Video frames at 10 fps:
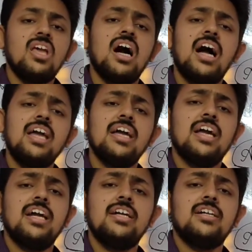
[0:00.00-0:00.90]
I
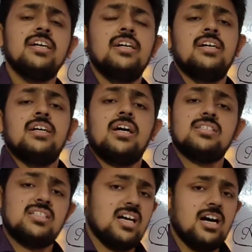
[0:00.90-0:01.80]
ate
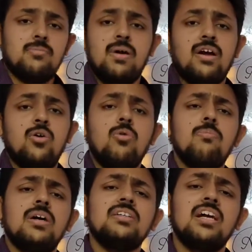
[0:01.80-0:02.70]
a sour
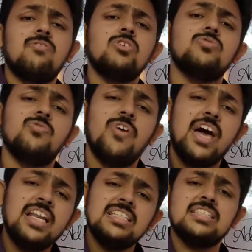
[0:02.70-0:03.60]
mango, but that was
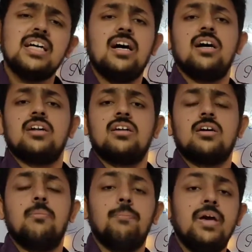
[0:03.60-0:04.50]
very sour.
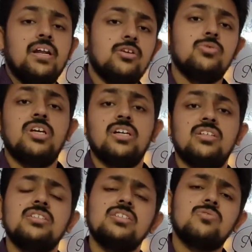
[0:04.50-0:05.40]
Comparing to the
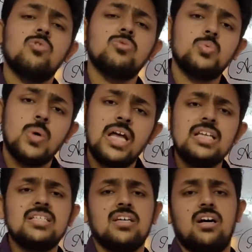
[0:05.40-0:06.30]
others, it was
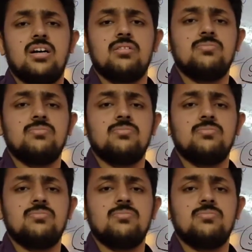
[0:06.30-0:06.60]
very sour.